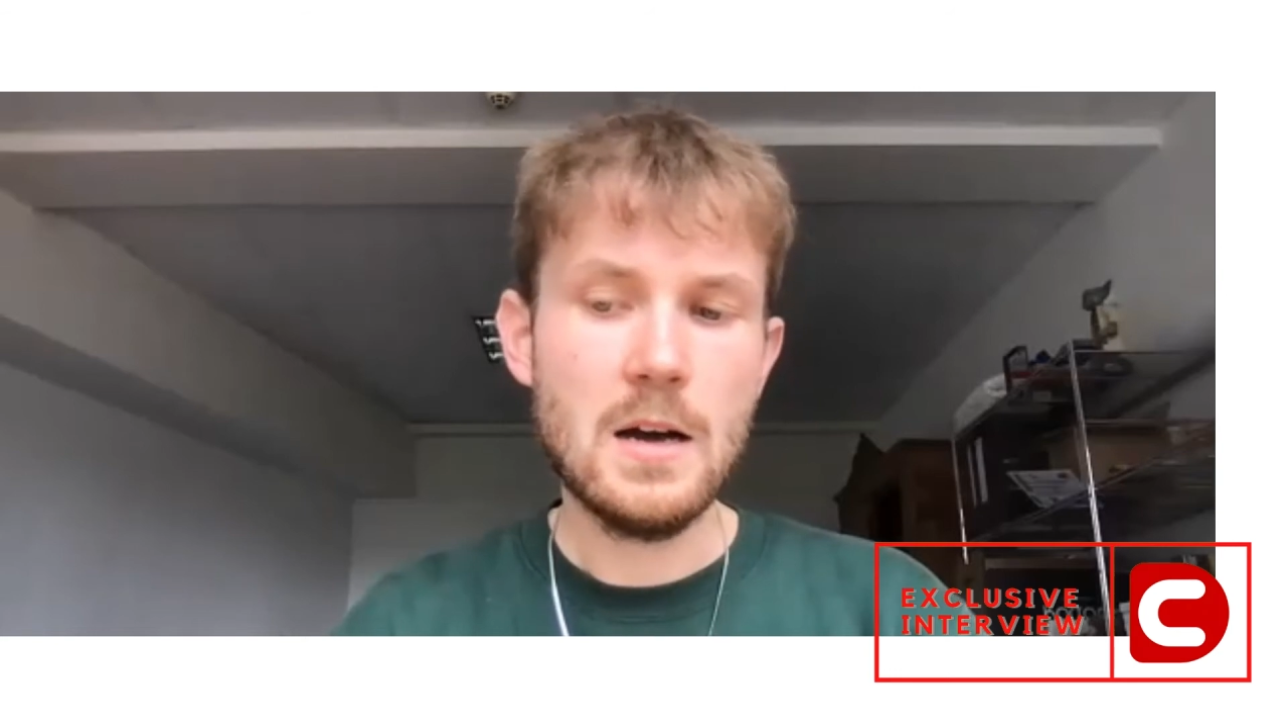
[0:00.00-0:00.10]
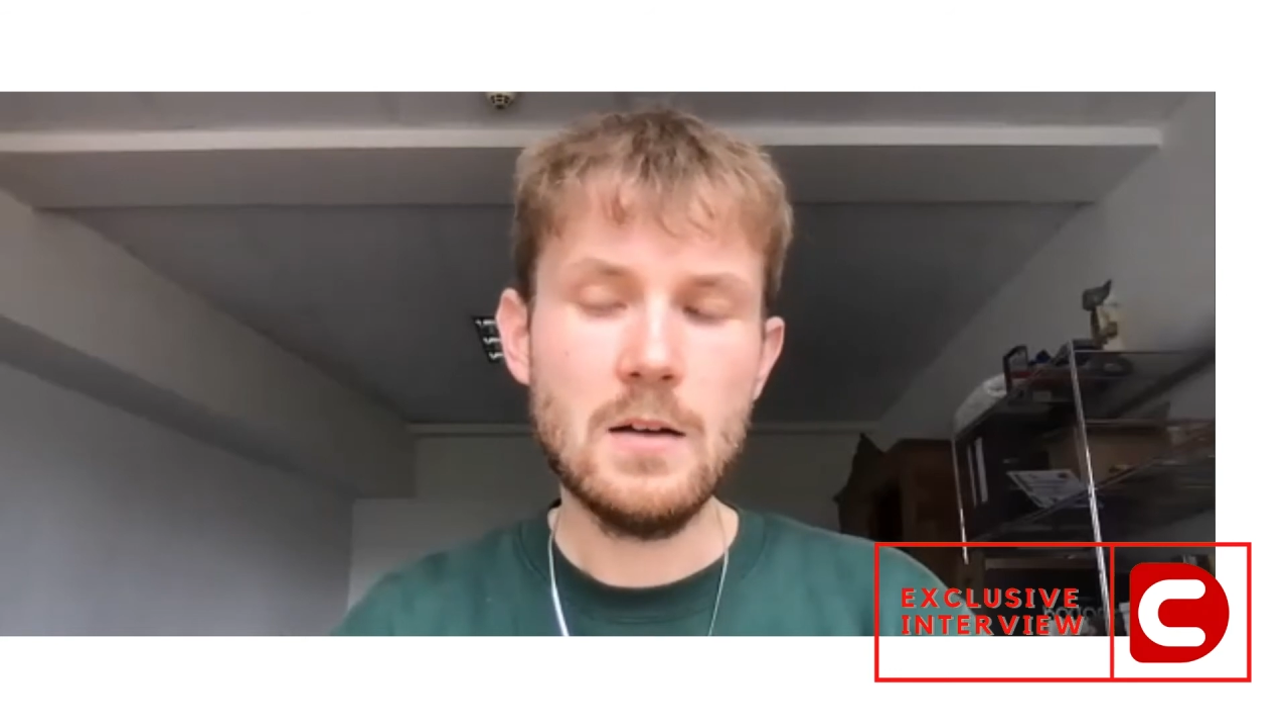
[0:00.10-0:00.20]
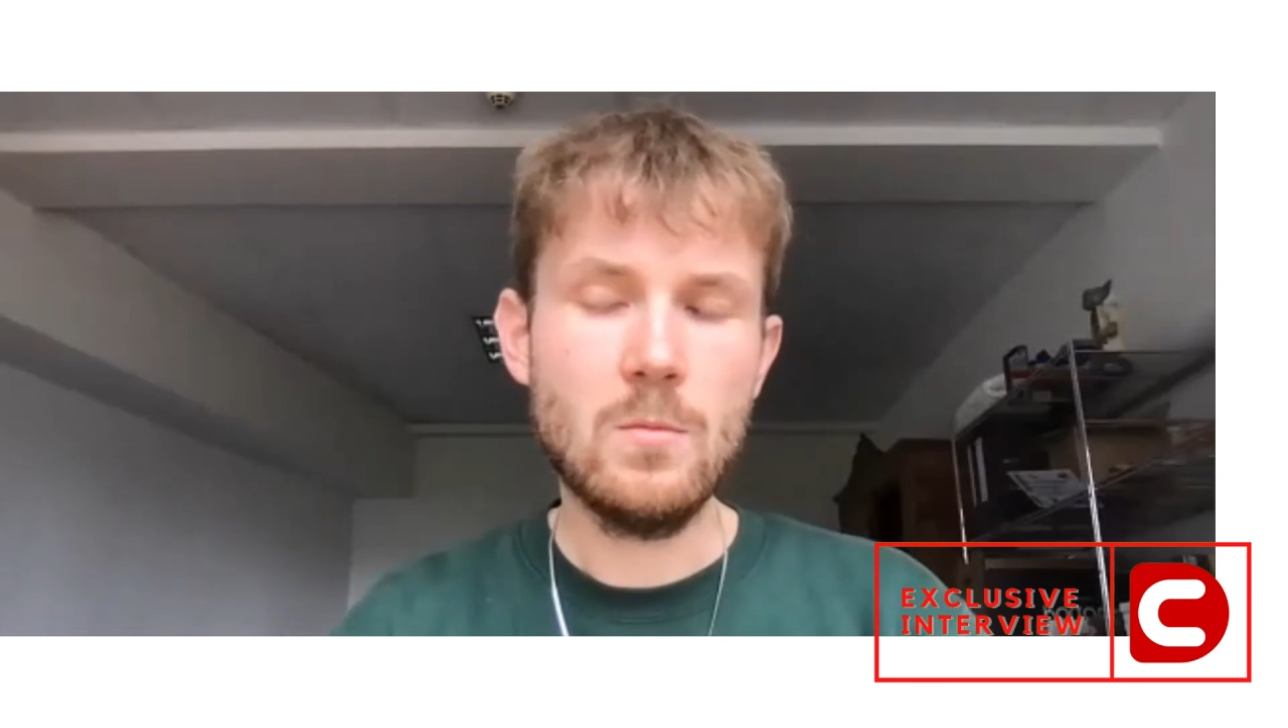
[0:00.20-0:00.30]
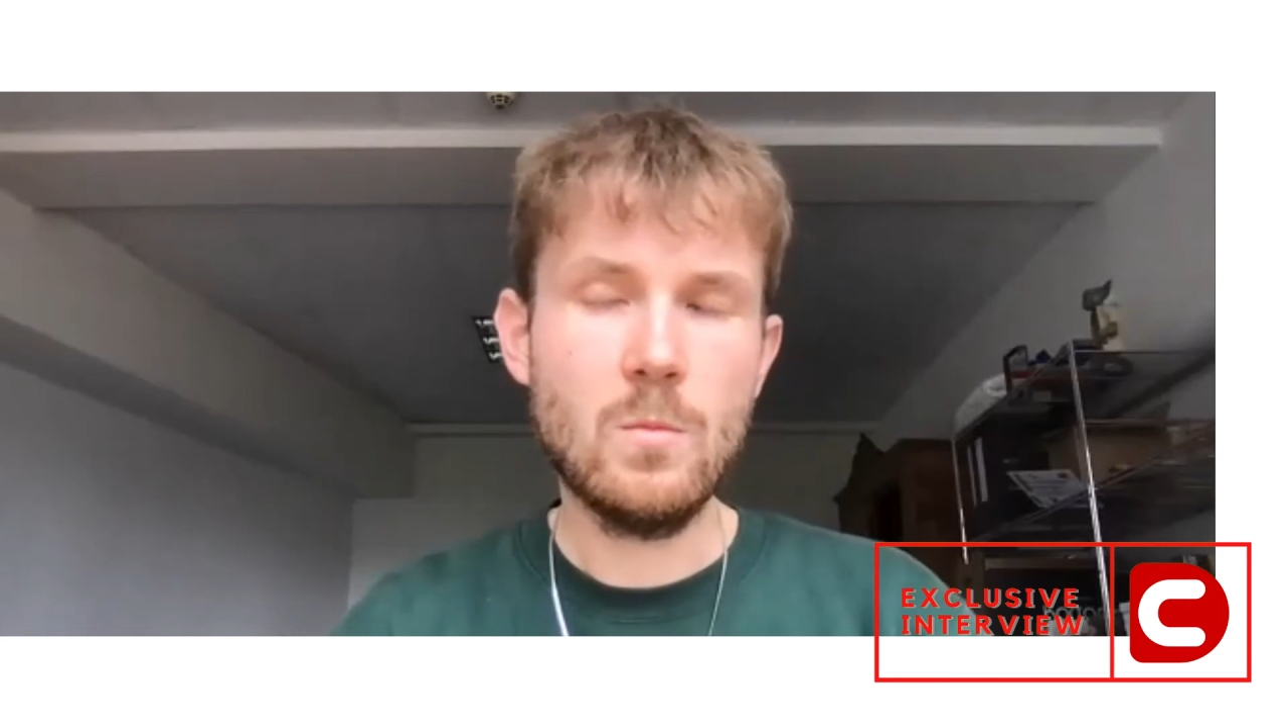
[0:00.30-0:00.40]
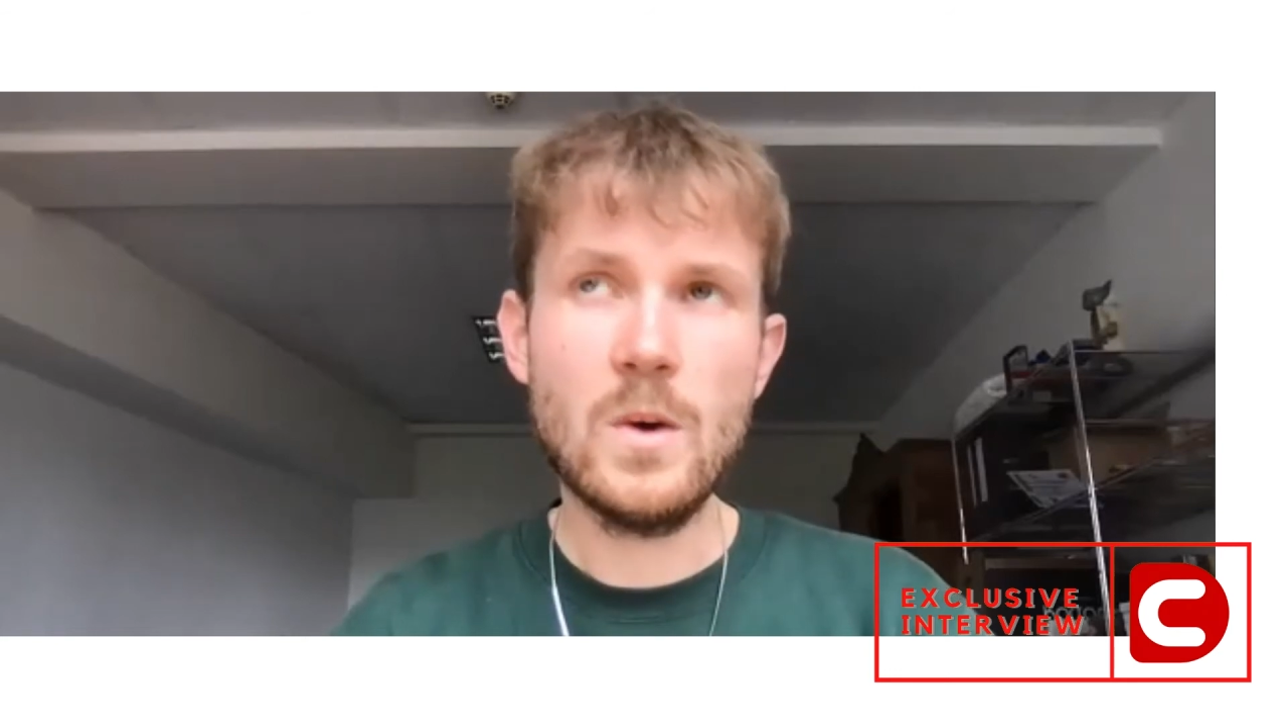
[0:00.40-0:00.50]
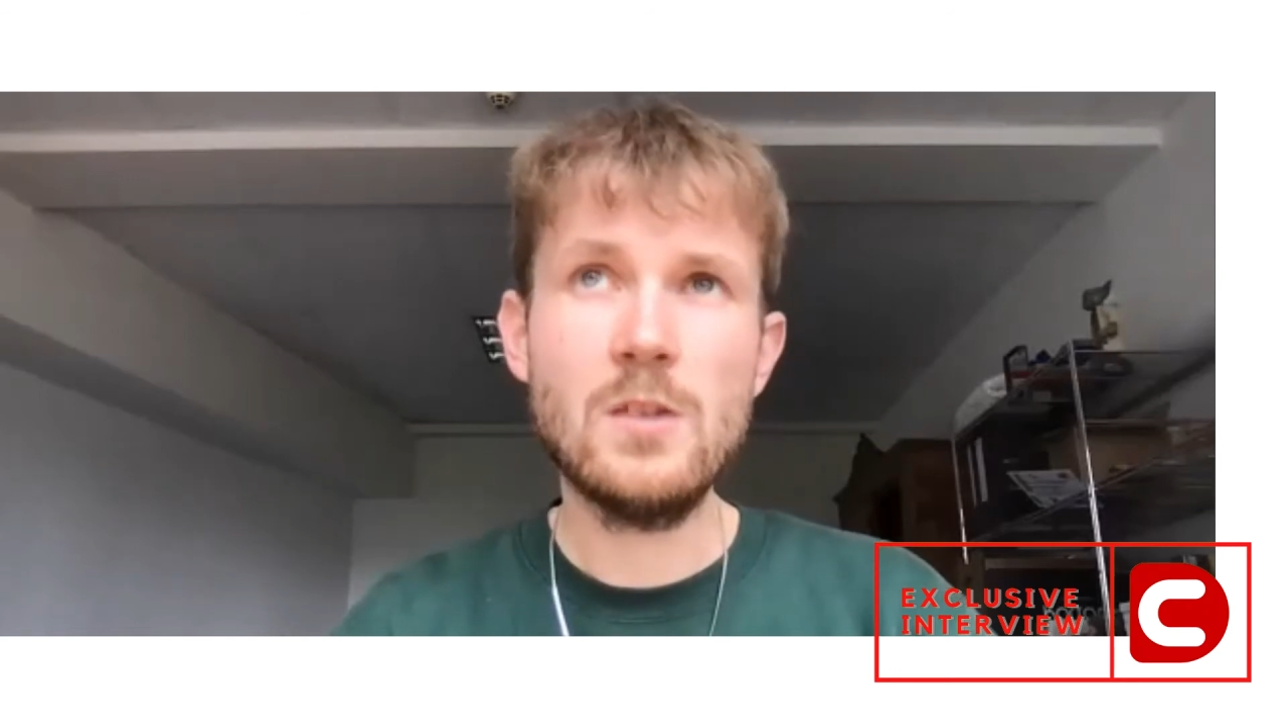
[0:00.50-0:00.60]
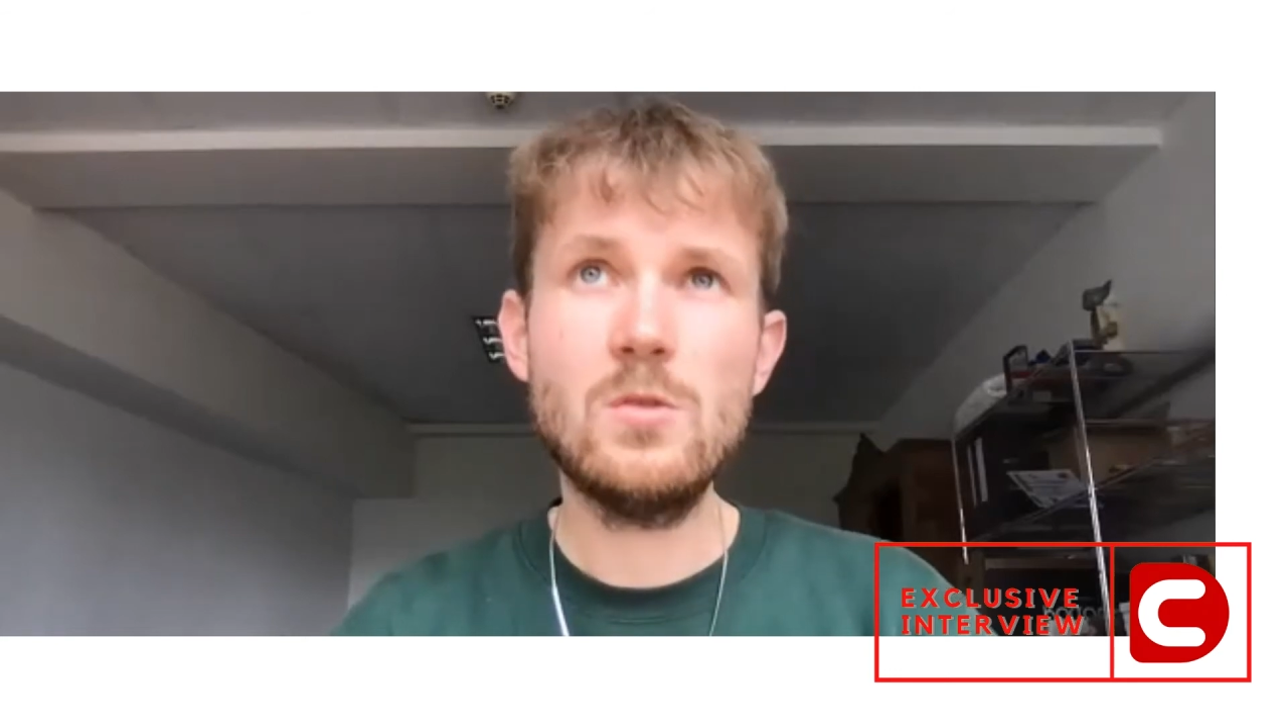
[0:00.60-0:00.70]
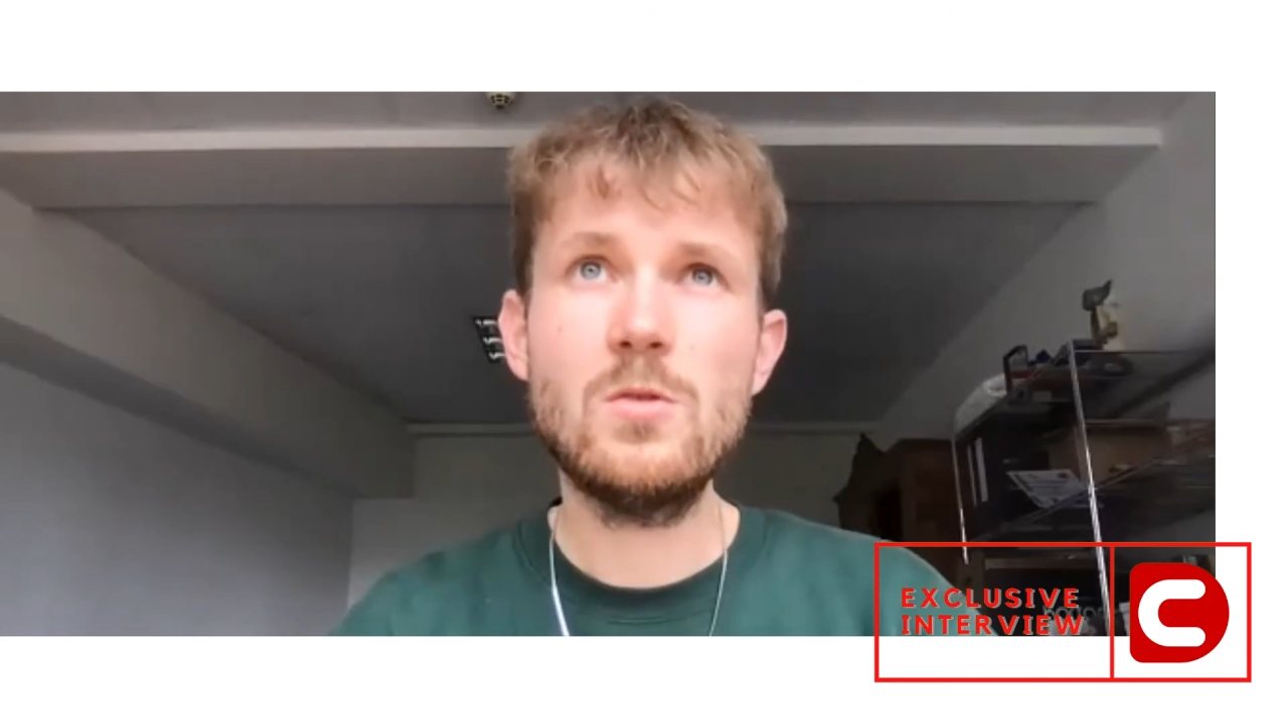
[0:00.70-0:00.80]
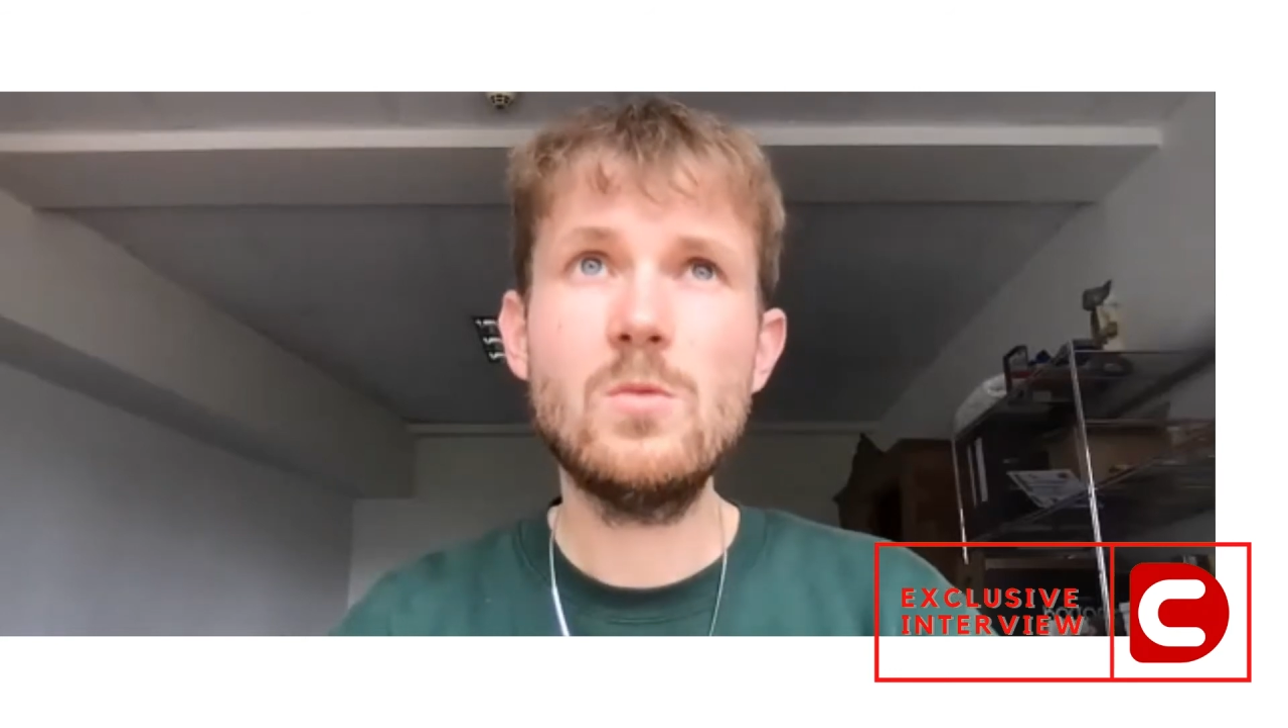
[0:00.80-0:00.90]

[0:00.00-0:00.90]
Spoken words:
when you do